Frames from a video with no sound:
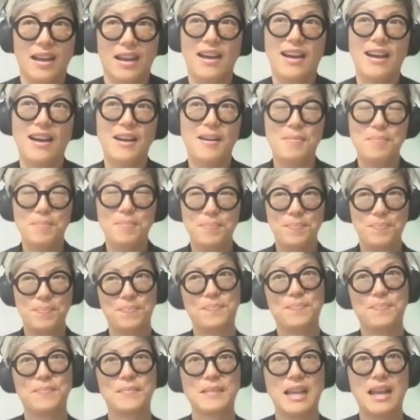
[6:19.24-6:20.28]
um,
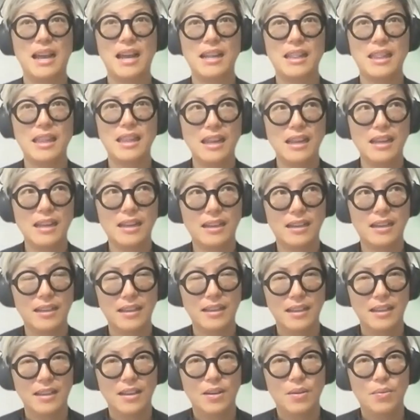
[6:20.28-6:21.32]
I think
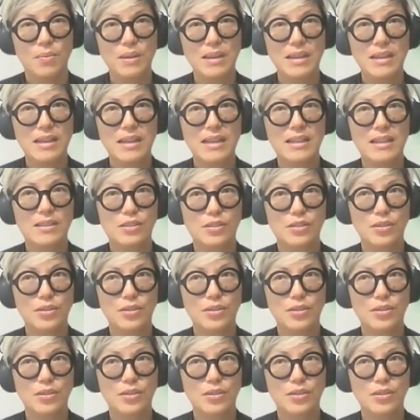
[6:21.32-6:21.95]
we need